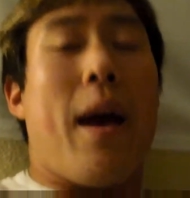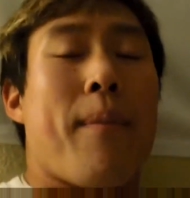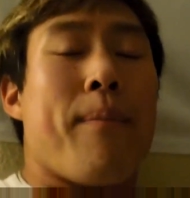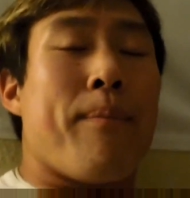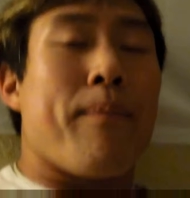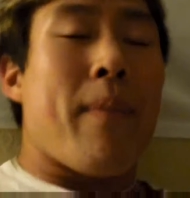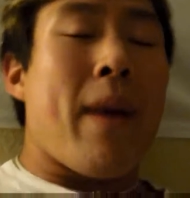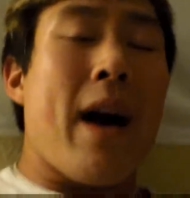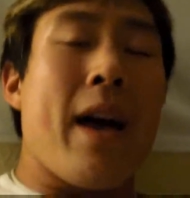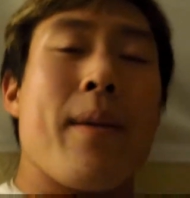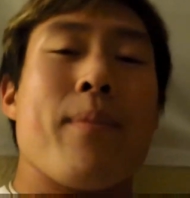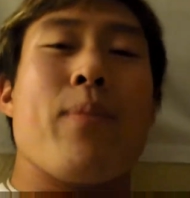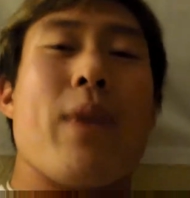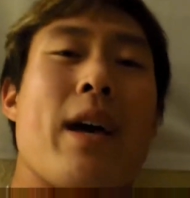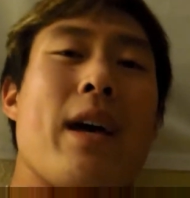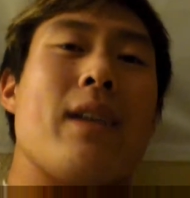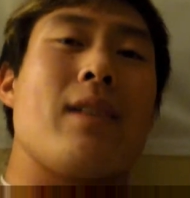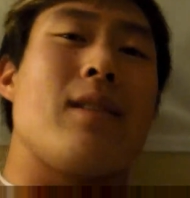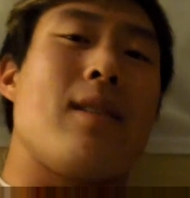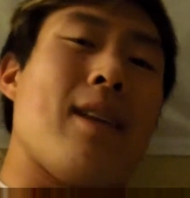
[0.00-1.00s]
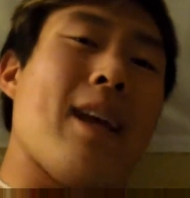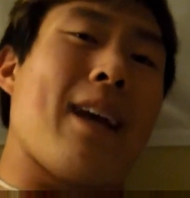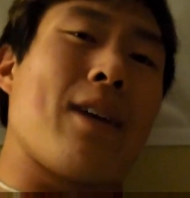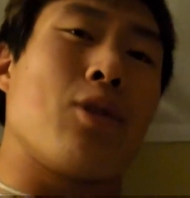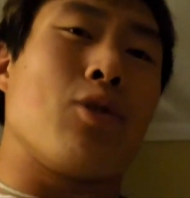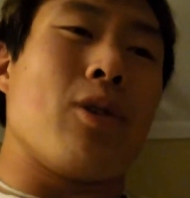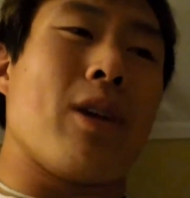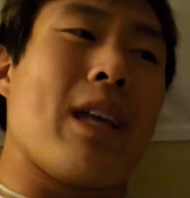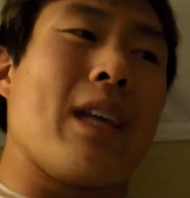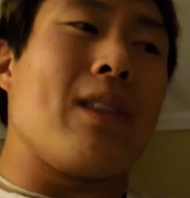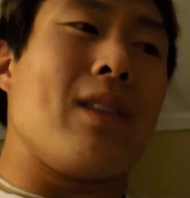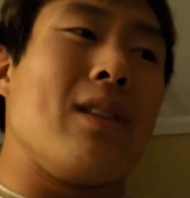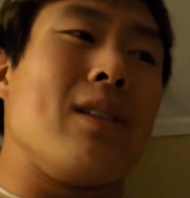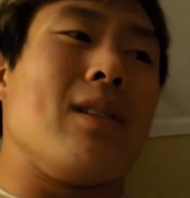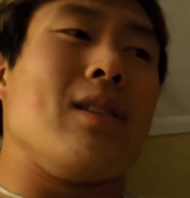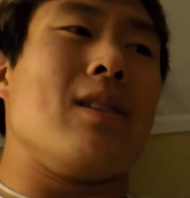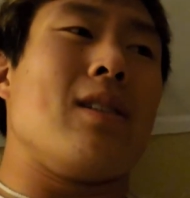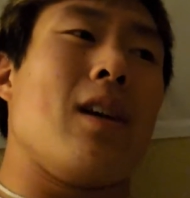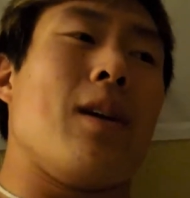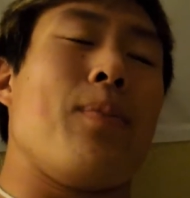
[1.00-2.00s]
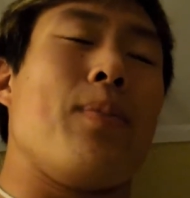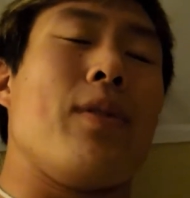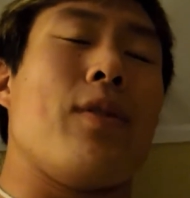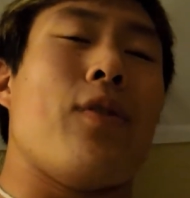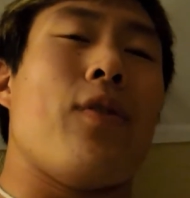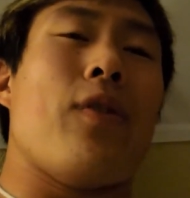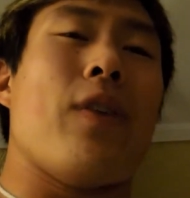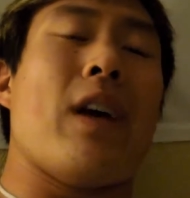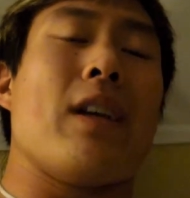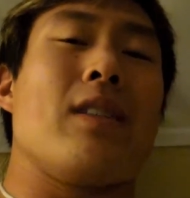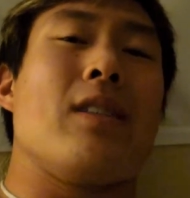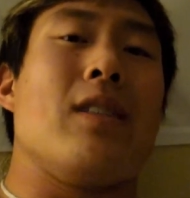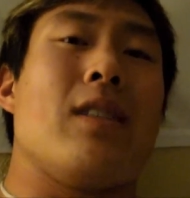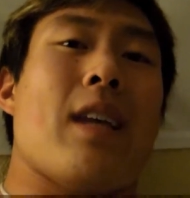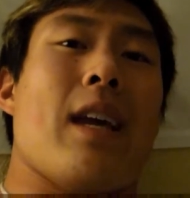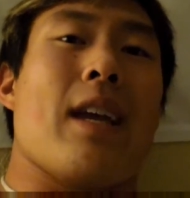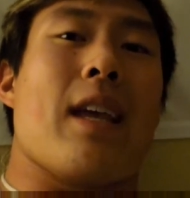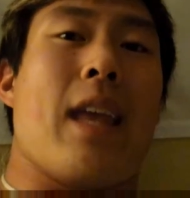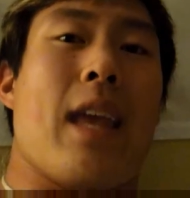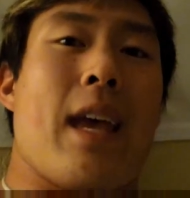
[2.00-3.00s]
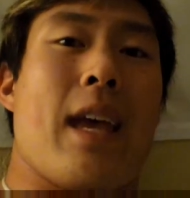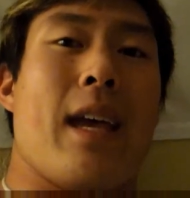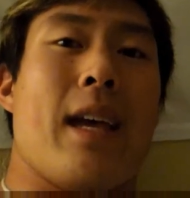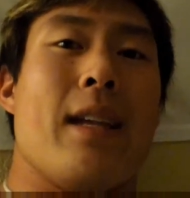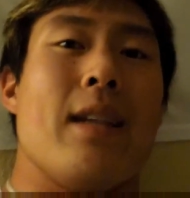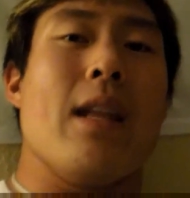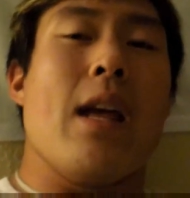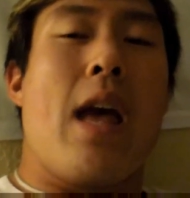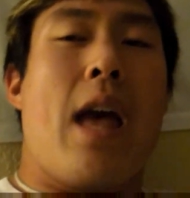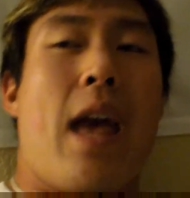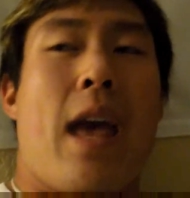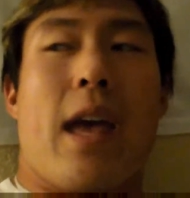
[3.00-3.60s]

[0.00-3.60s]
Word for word: my best to actually get these up as fast as I can.